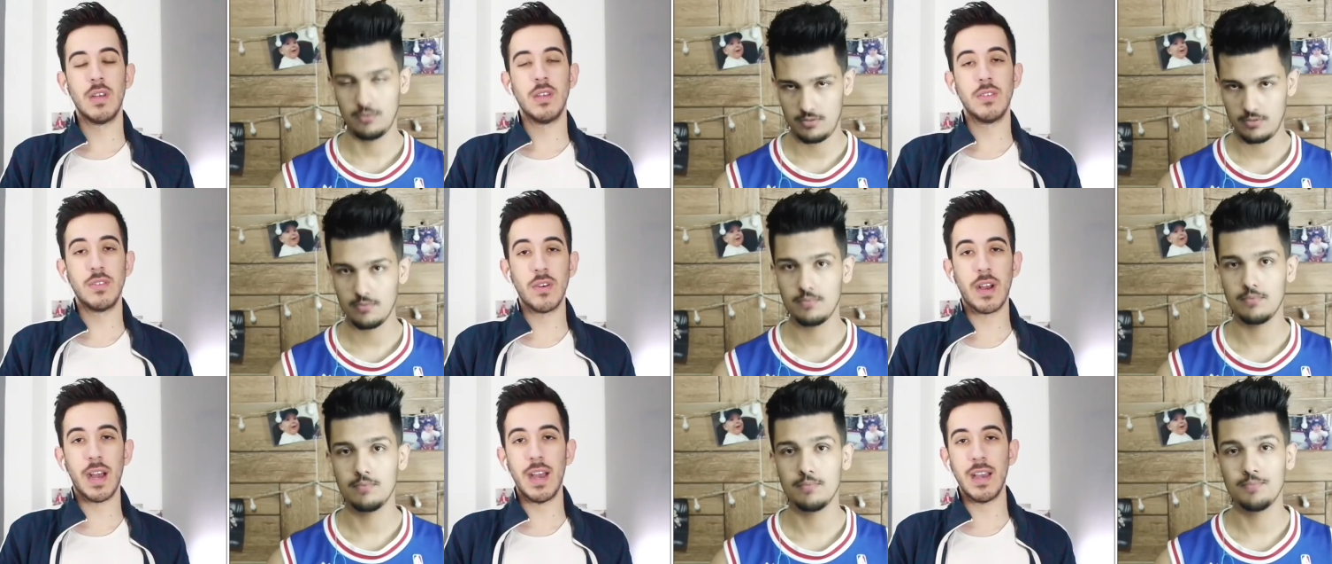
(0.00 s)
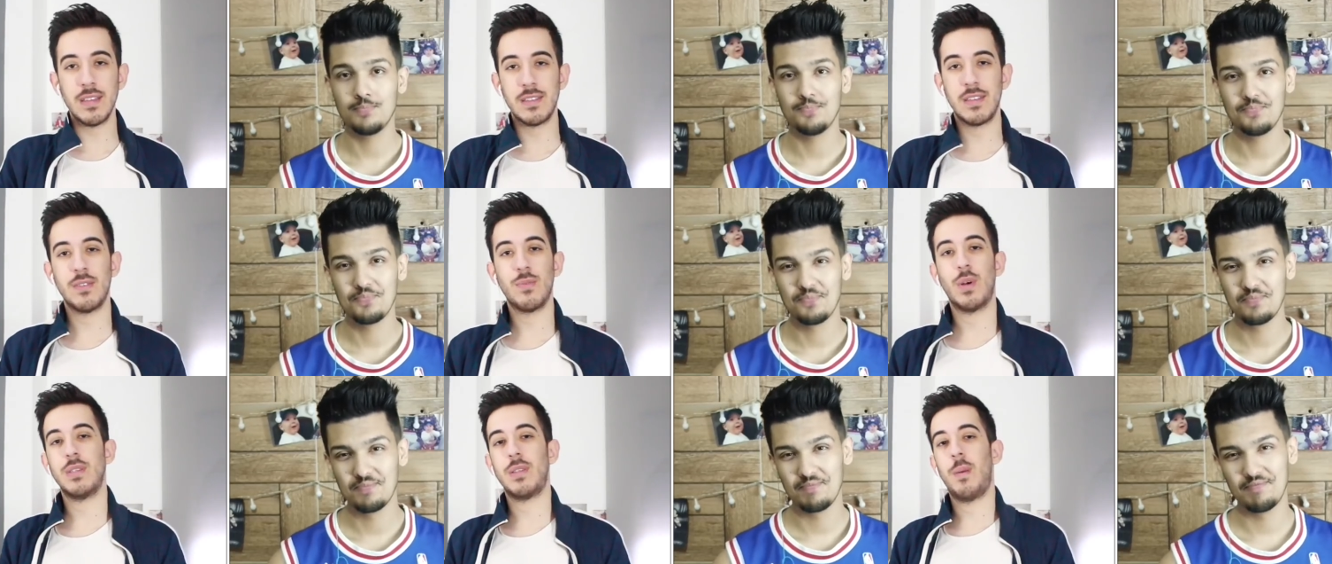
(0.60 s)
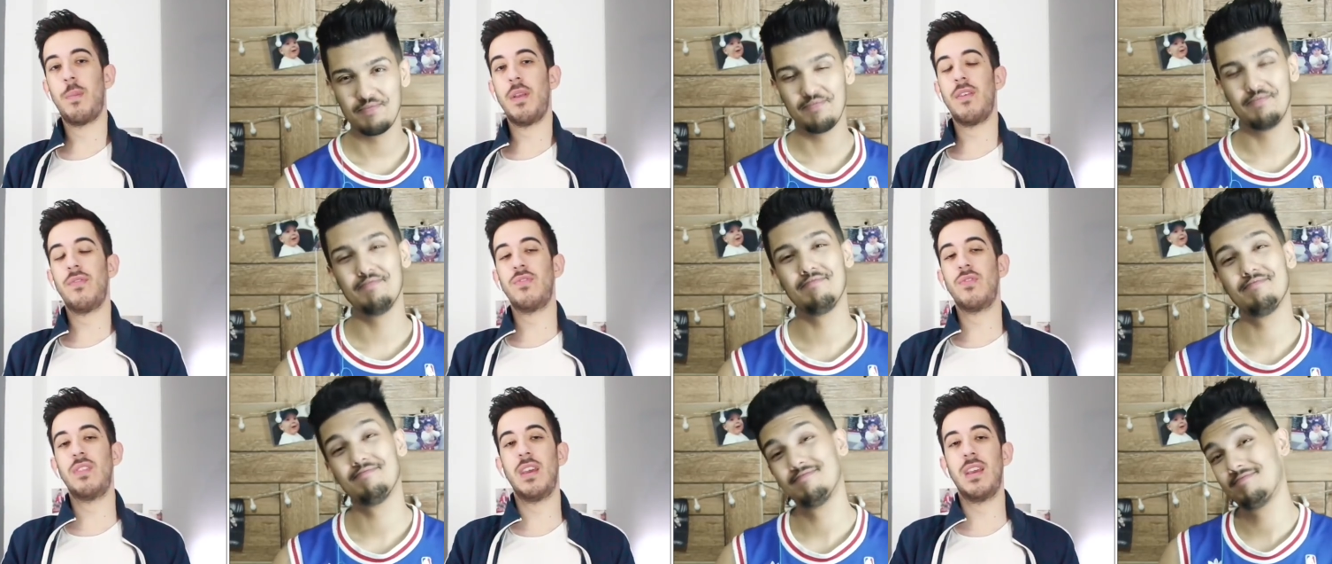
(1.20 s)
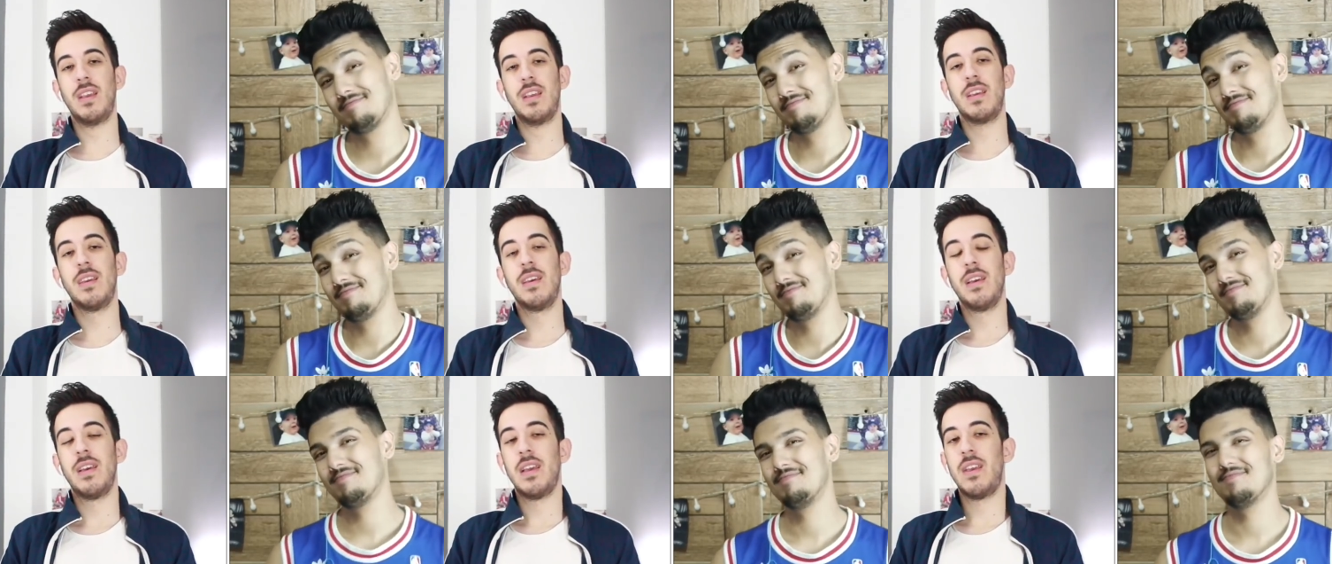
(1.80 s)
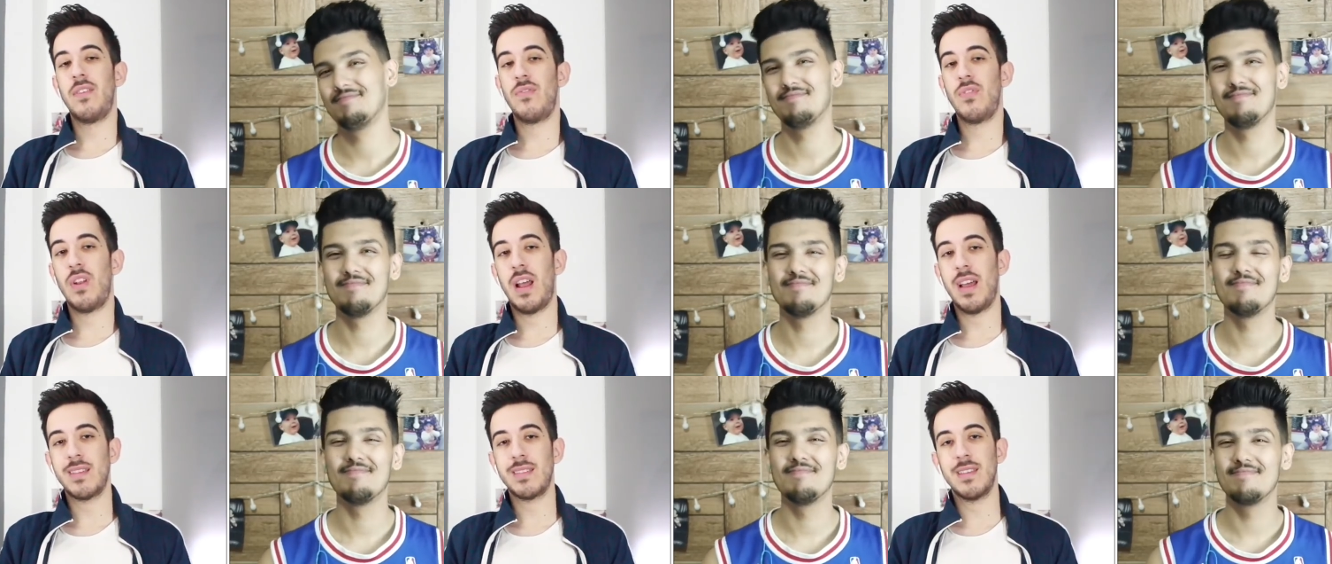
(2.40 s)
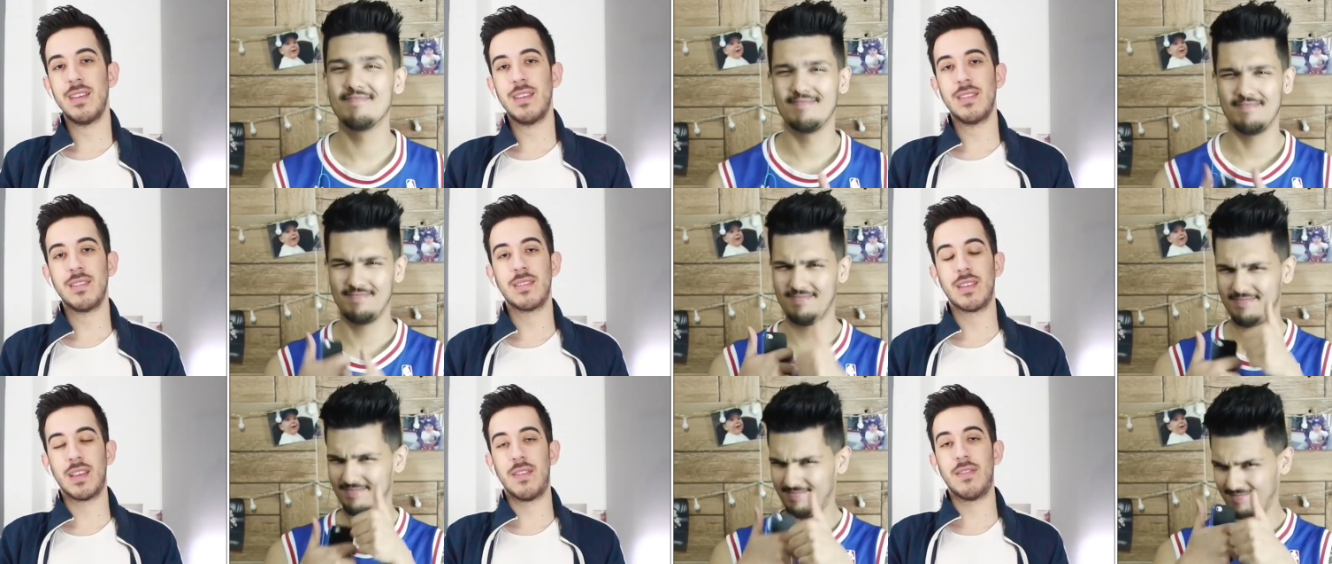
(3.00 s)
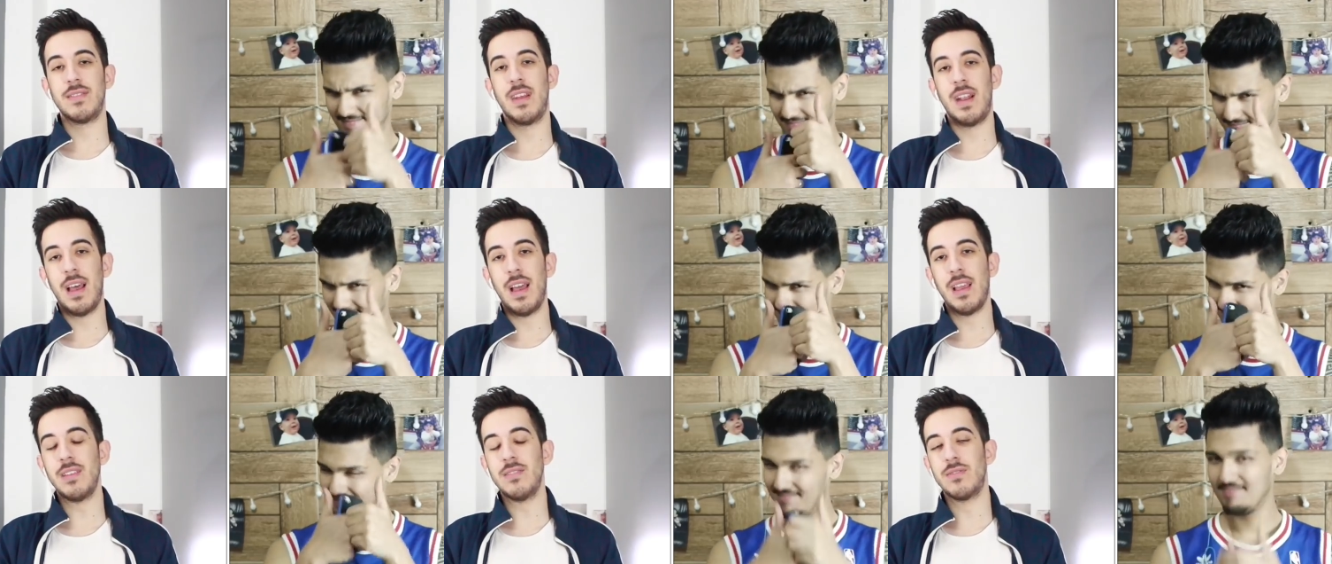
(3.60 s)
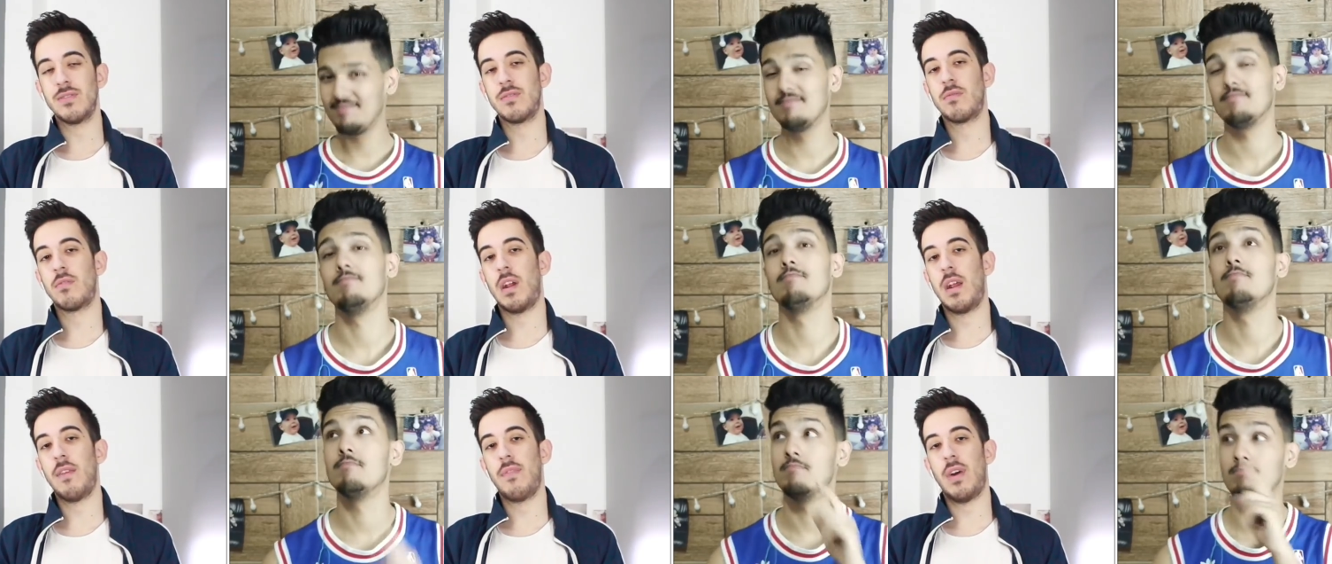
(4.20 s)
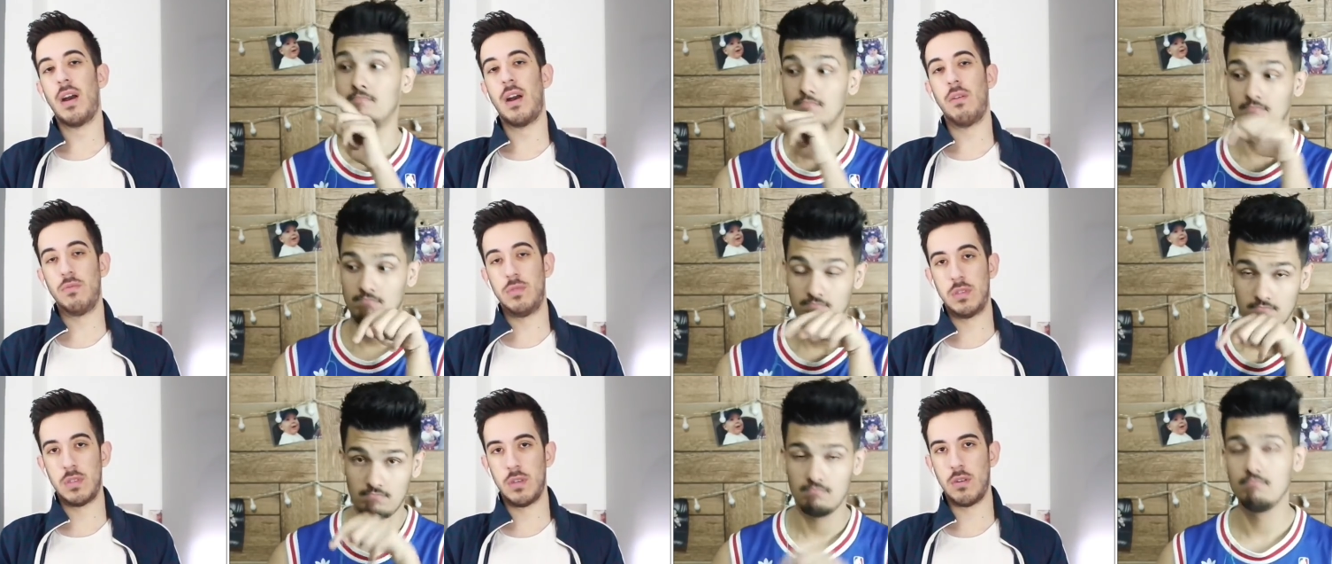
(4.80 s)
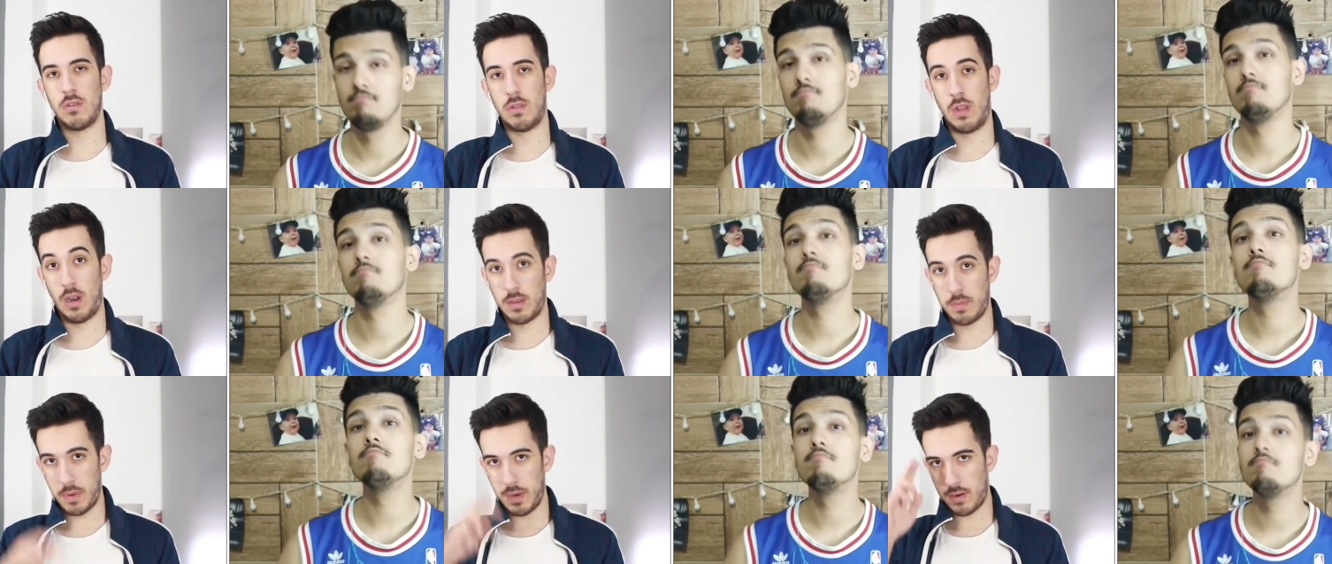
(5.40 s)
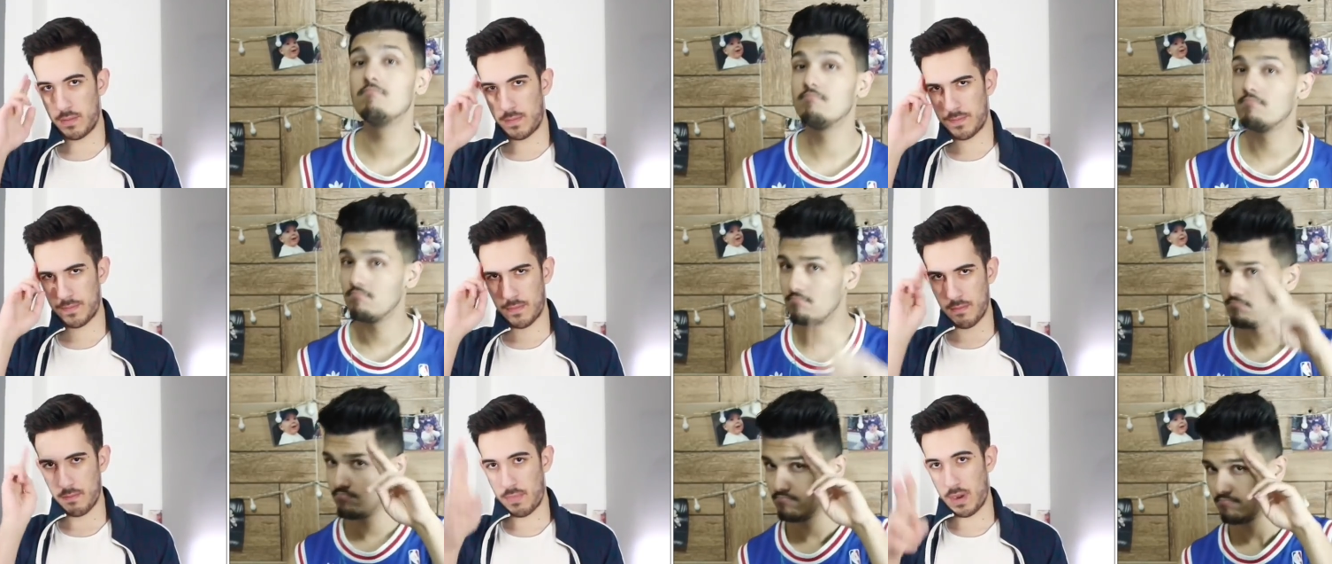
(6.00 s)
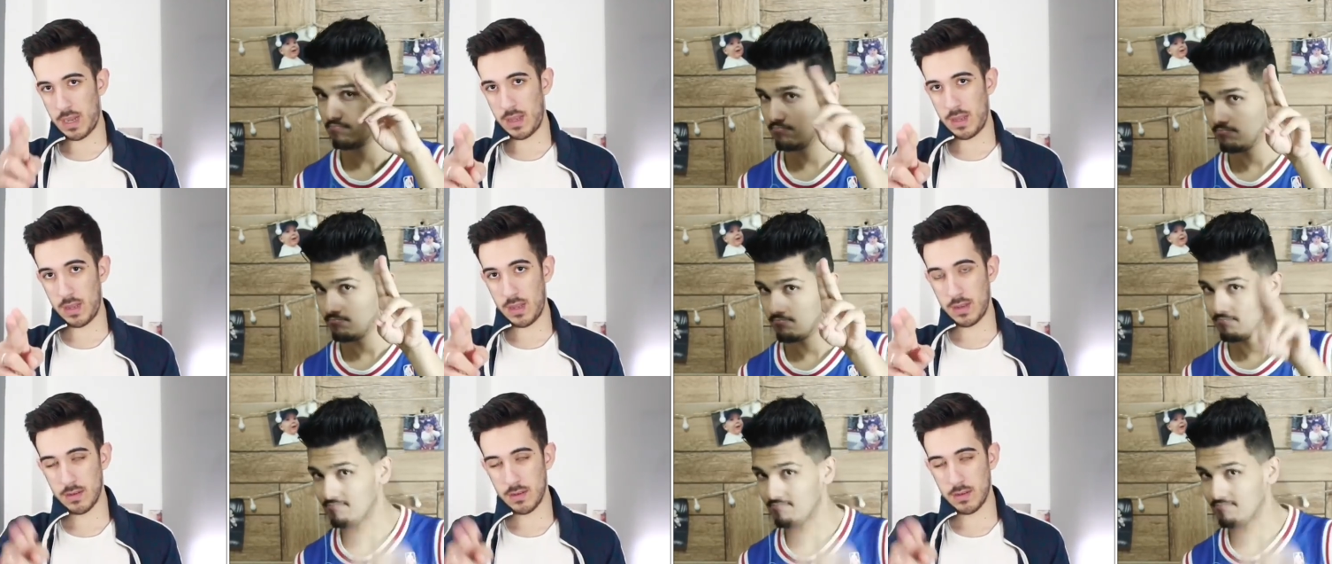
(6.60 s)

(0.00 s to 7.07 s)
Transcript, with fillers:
Speaker 1: So guys, this was the video of today. If you liked it, give us a like, subscribe and we'll see you in the next video. Bye!